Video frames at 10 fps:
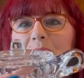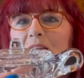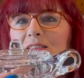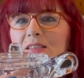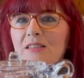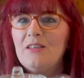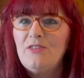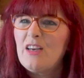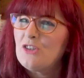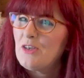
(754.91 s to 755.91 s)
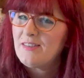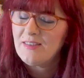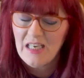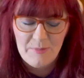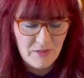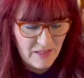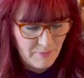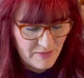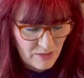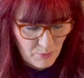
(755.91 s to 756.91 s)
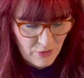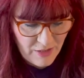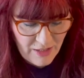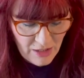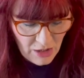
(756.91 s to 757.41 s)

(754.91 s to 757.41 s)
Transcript: I just love that on a dressing table. That'd be so pretty.